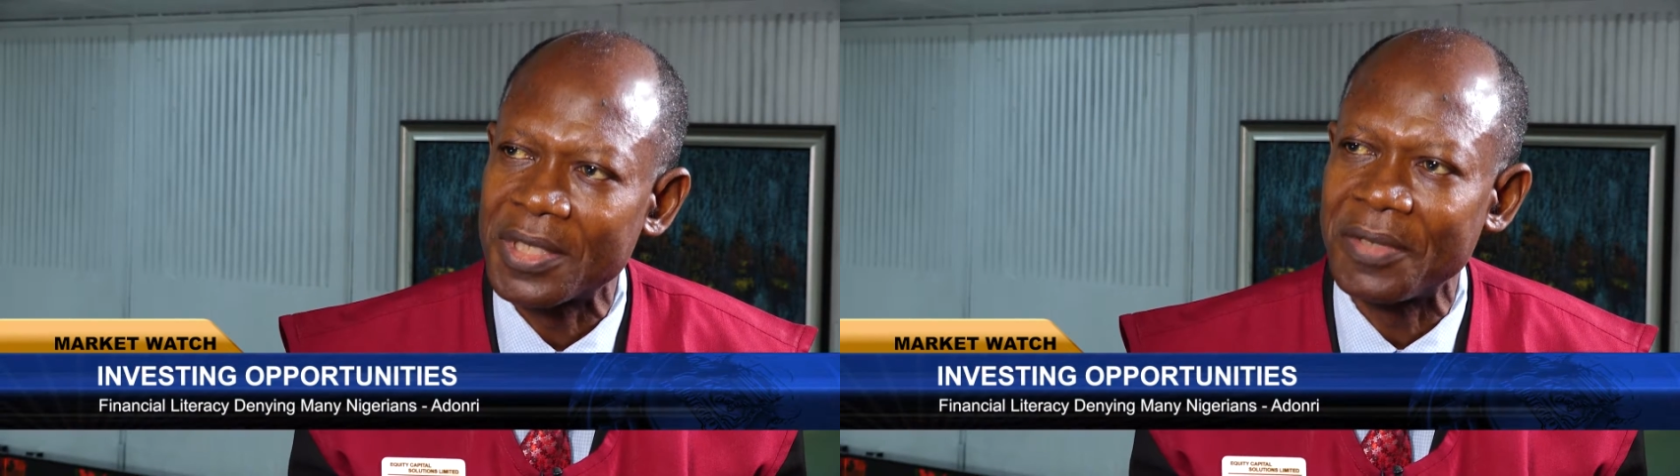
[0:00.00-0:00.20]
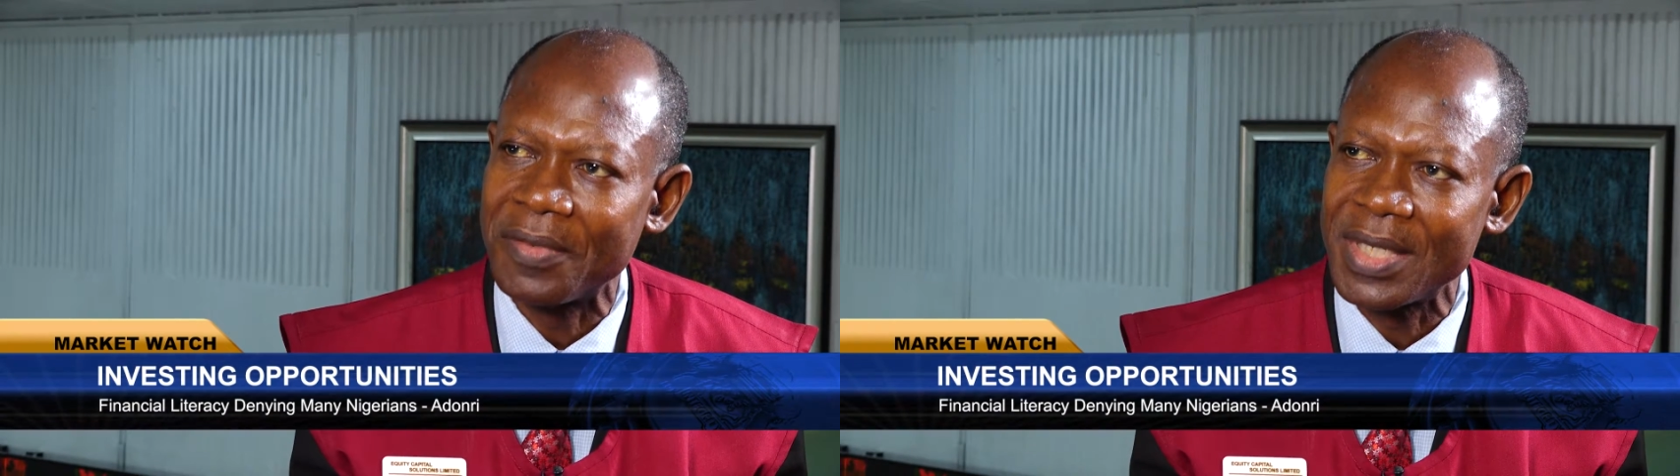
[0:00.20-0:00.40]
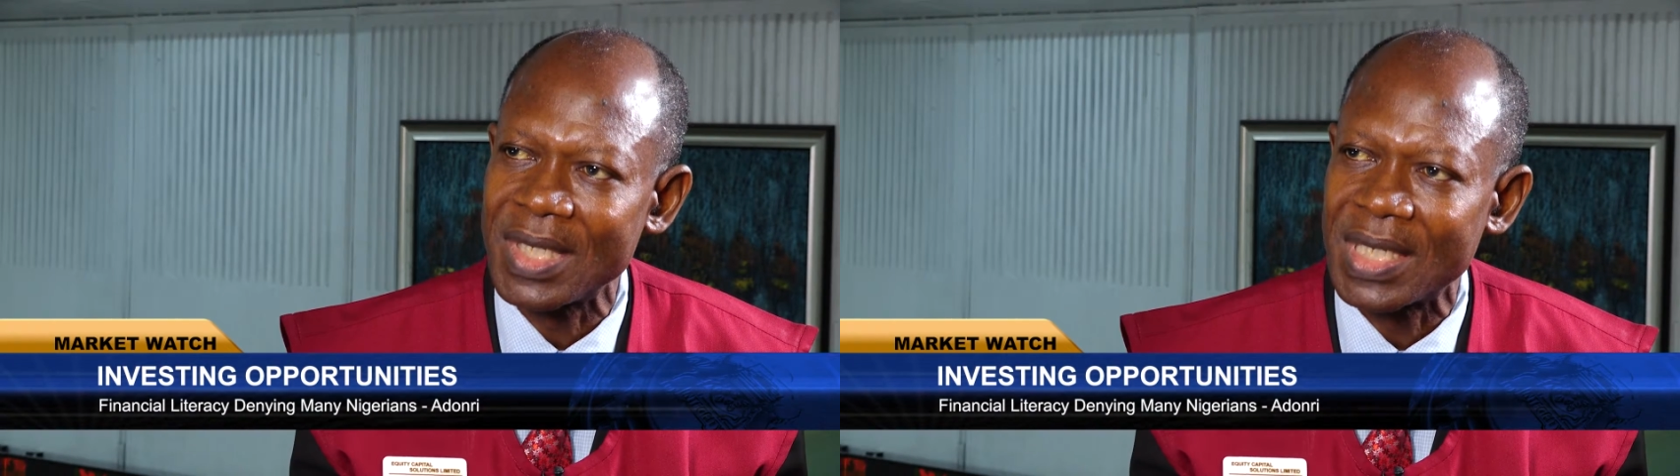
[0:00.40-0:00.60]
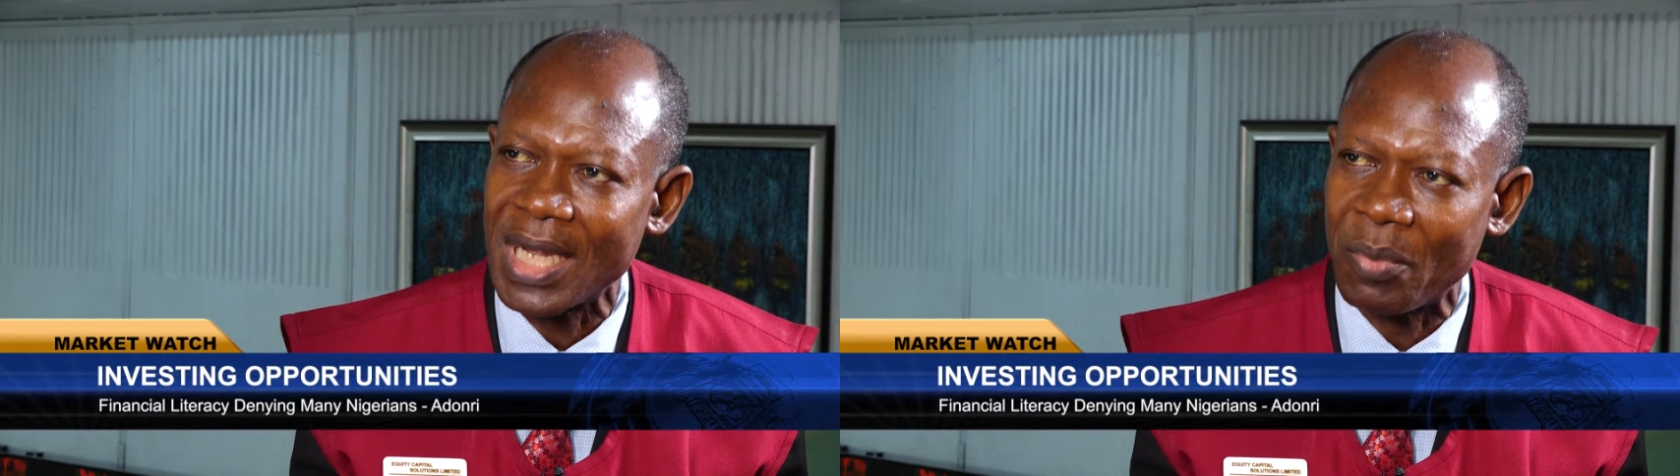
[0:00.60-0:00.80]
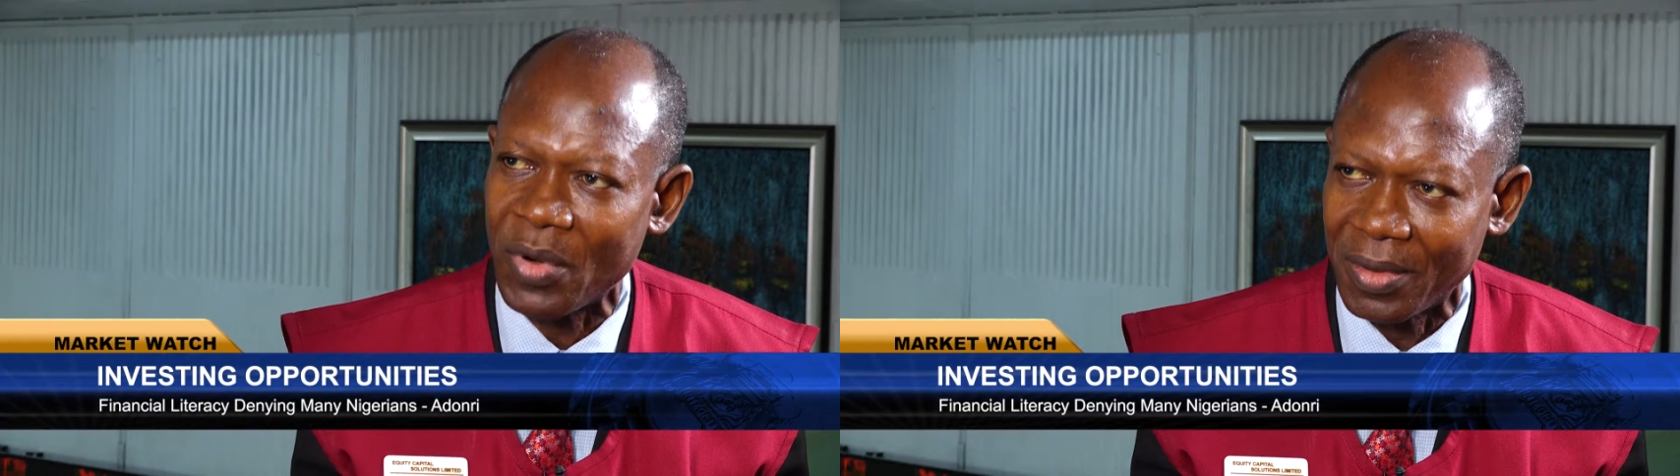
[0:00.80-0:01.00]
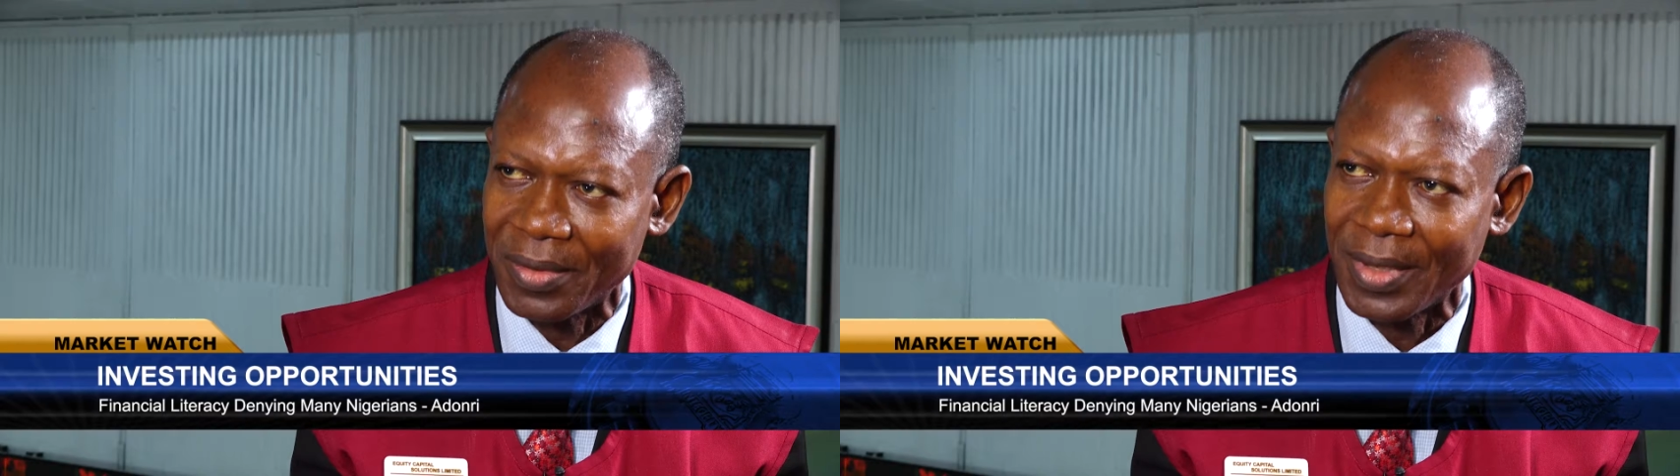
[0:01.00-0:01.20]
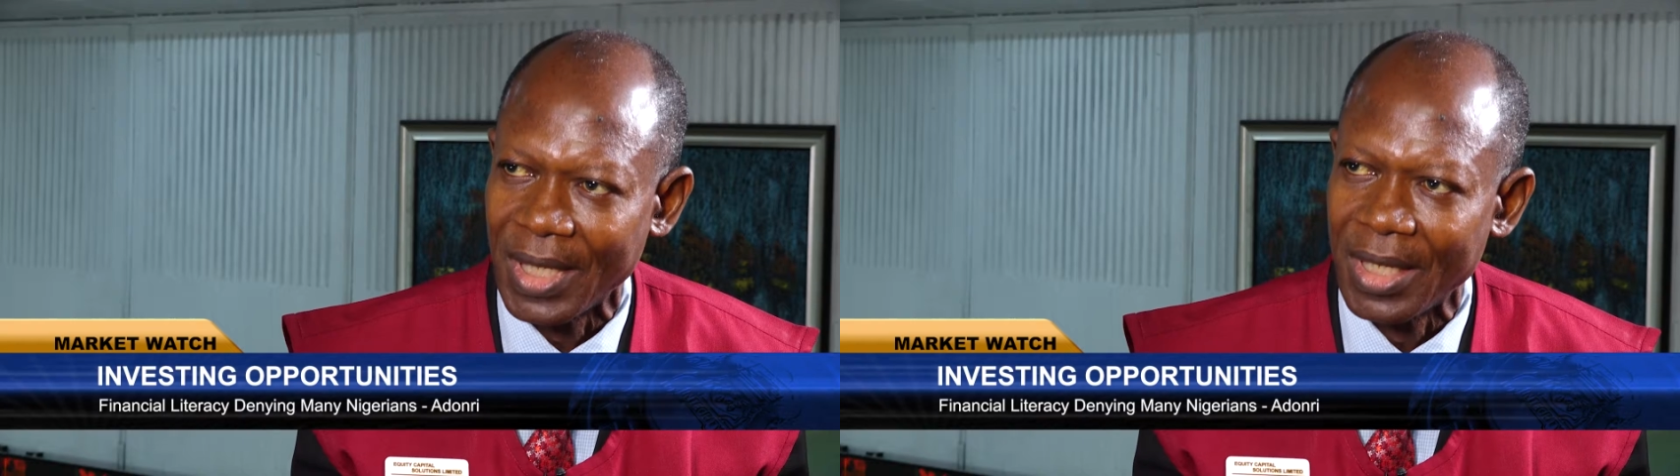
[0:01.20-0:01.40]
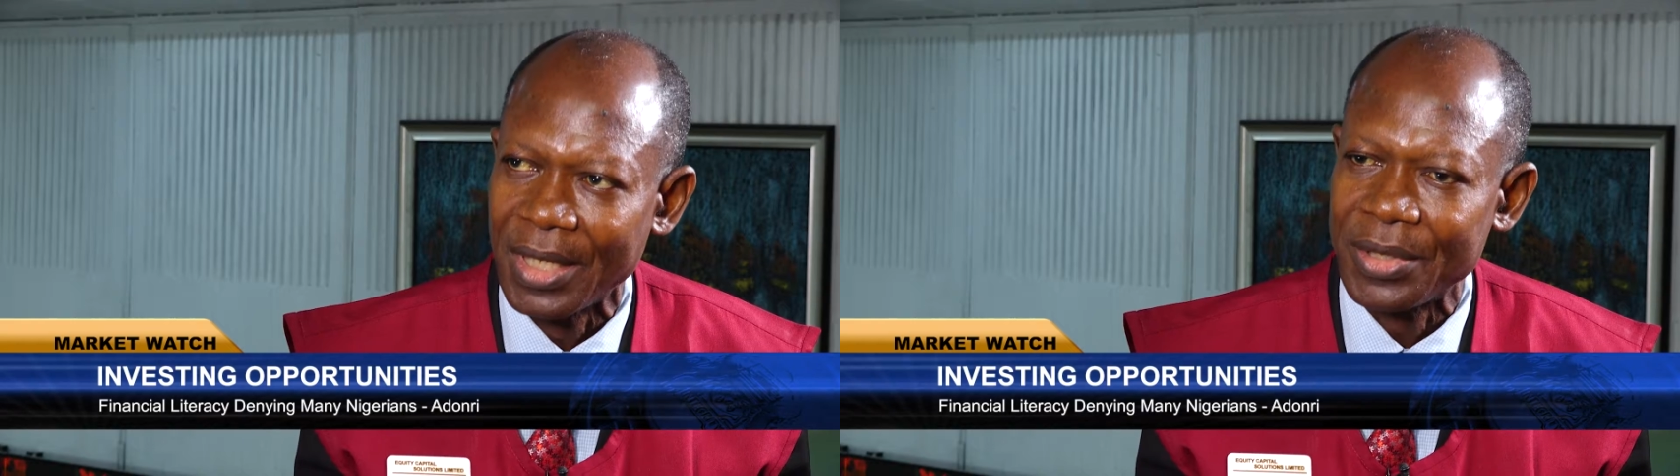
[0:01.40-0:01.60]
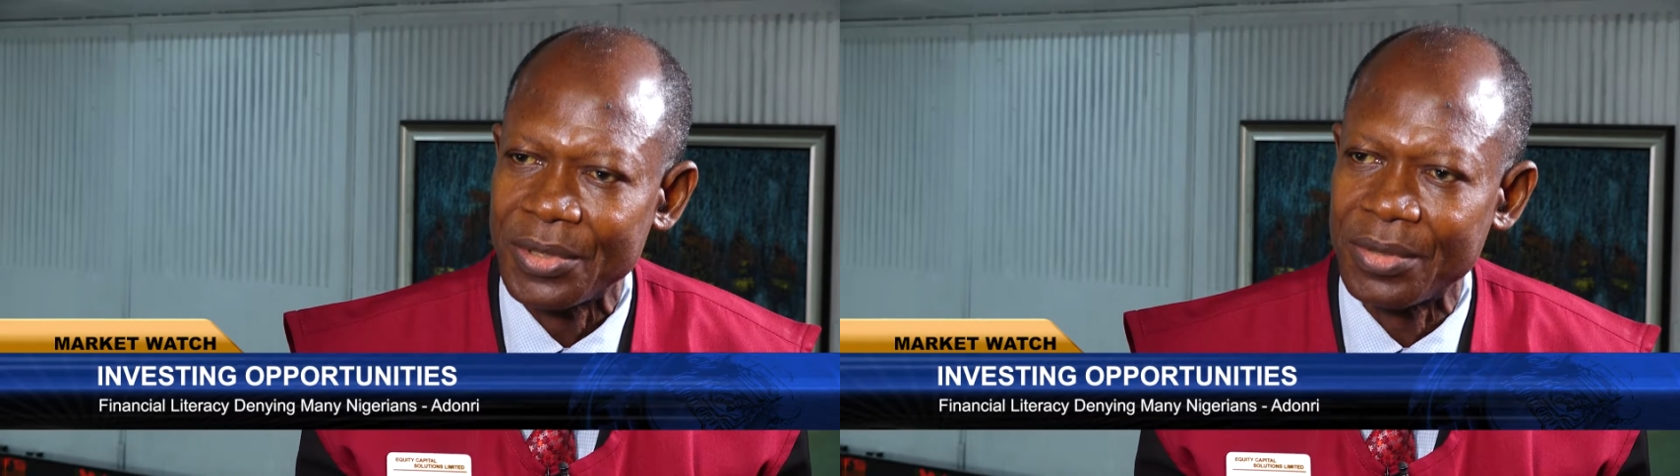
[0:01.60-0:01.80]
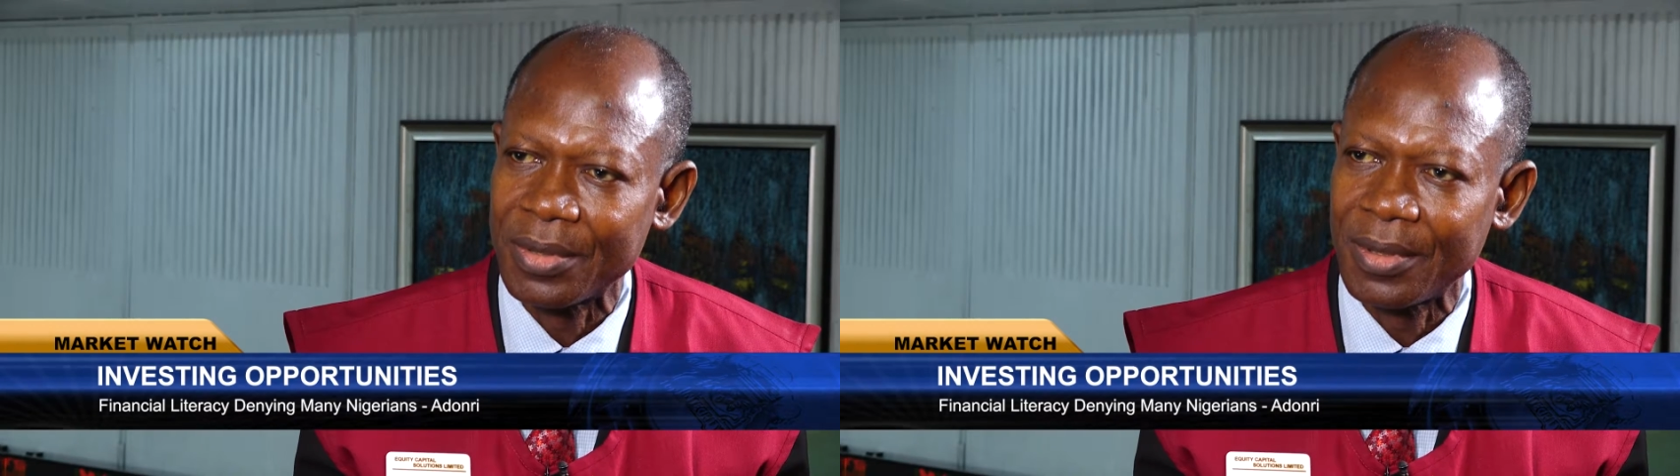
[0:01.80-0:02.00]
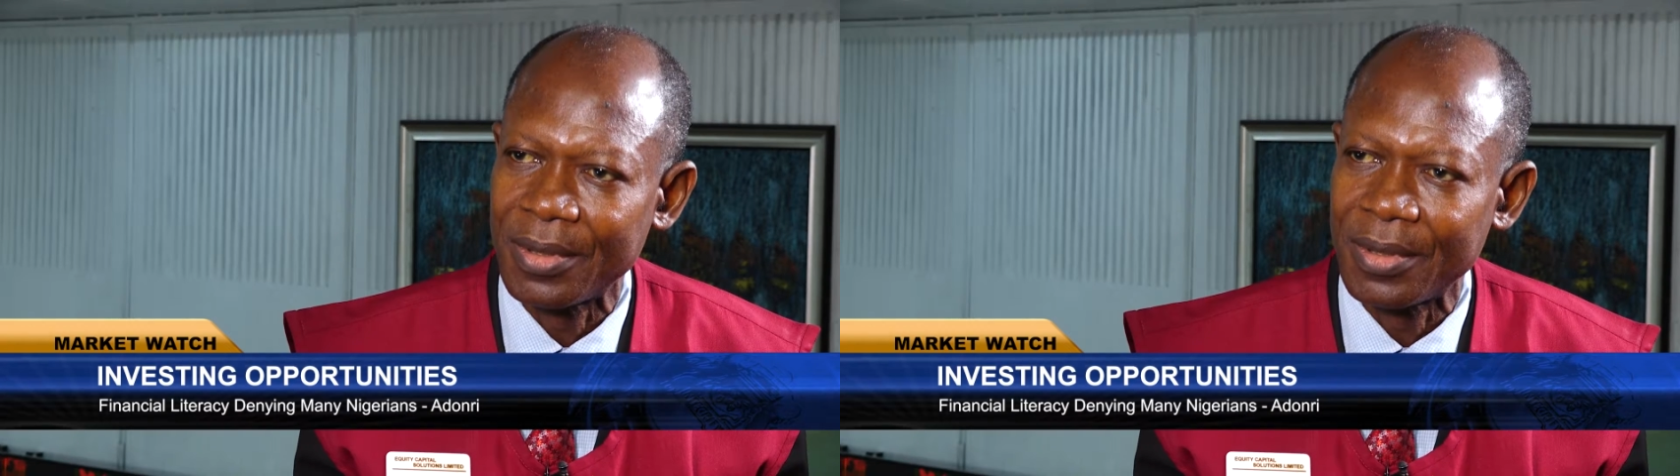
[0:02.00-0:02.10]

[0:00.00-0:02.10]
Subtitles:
savings bond to